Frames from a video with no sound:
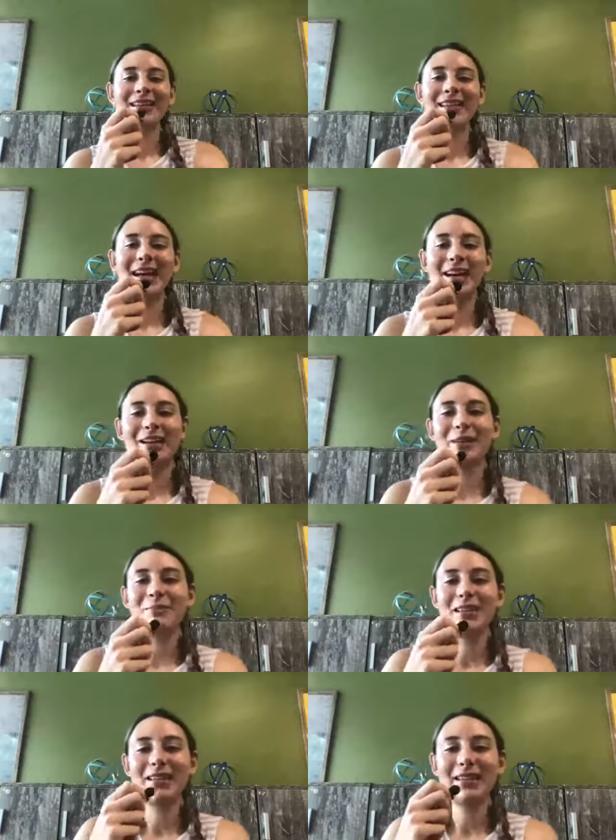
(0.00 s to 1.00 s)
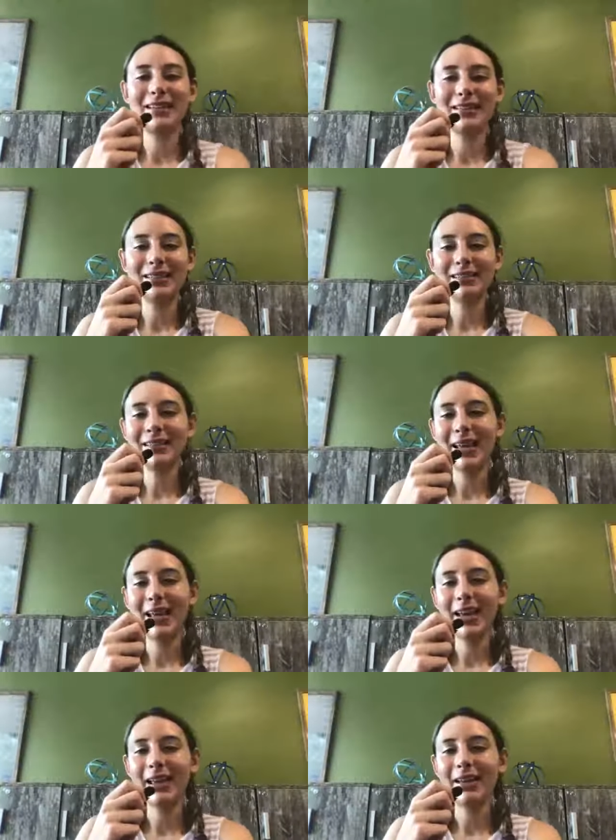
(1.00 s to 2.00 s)
yeah, gonna be an easy
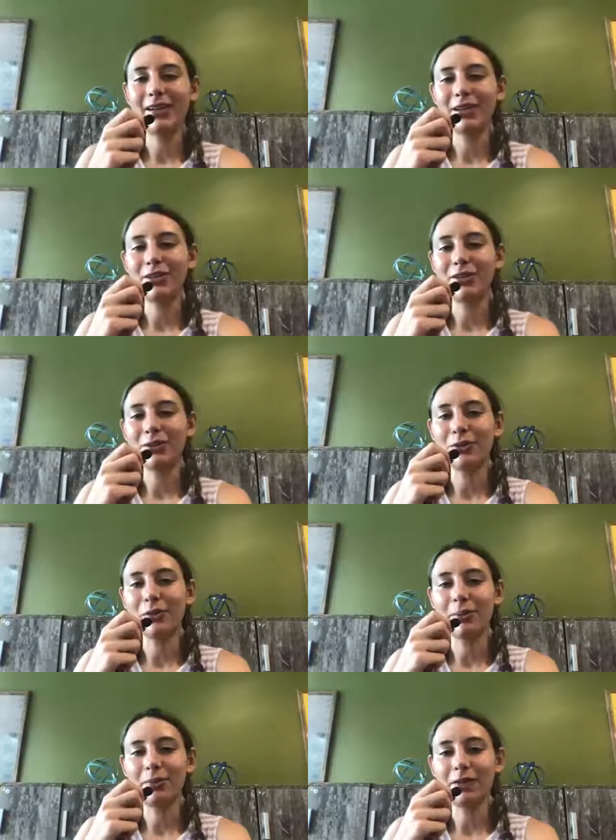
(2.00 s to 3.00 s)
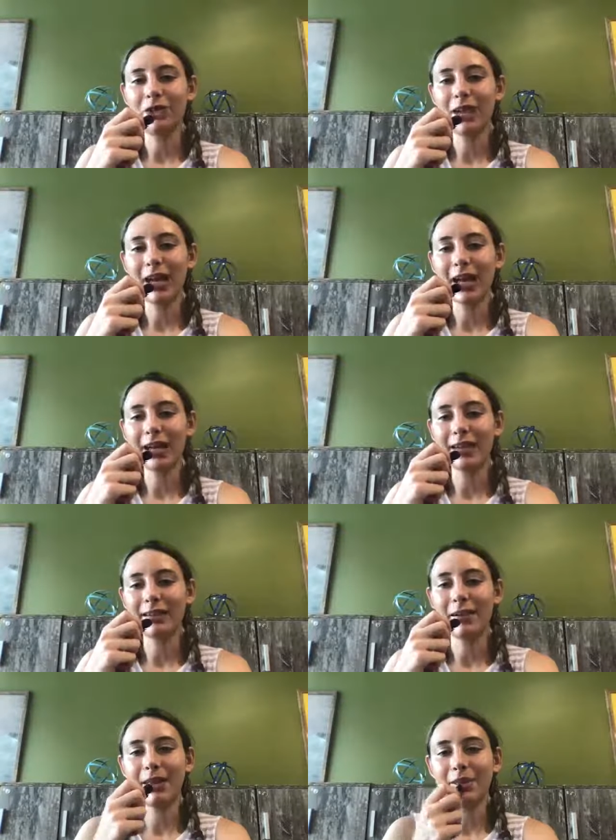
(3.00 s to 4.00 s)
day. Gonna do um, the chat, get
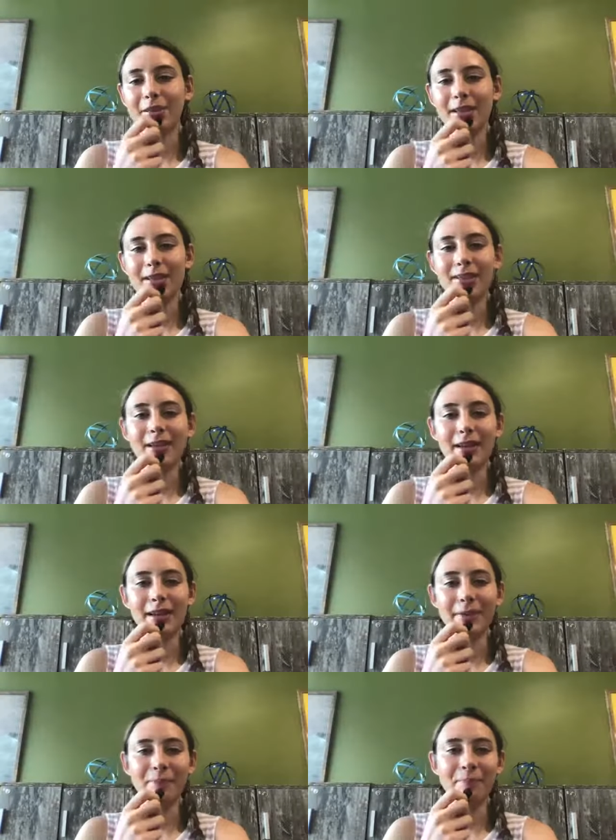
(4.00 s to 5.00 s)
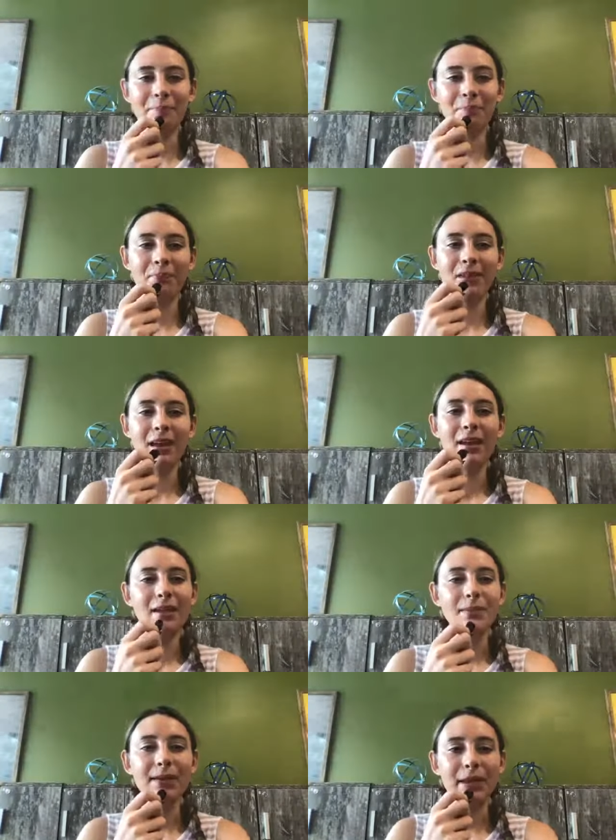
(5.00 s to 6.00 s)
some other things done,
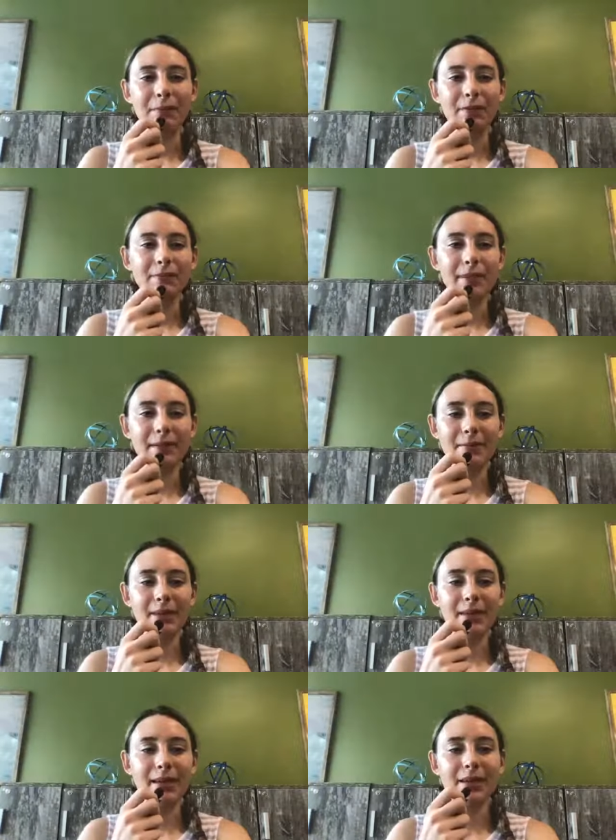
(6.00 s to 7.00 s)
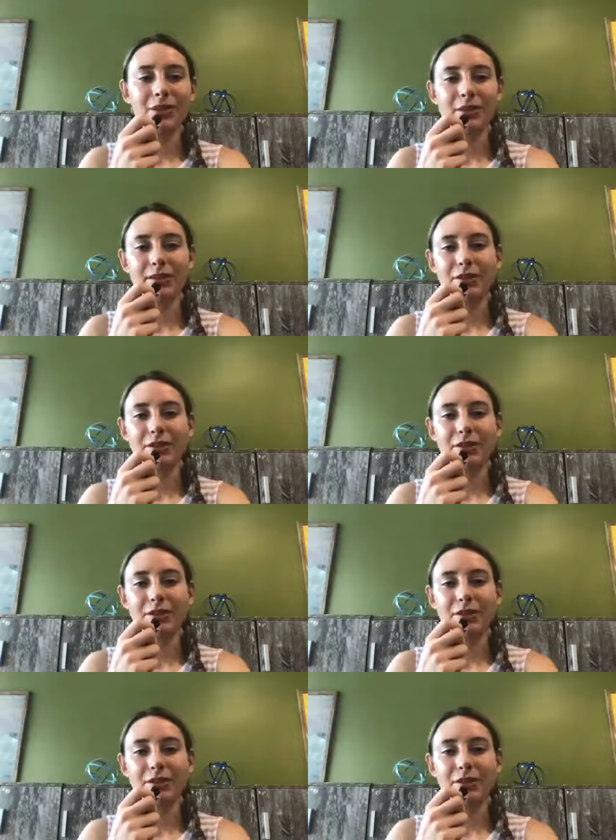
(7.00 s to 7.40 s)
spend time with family, and just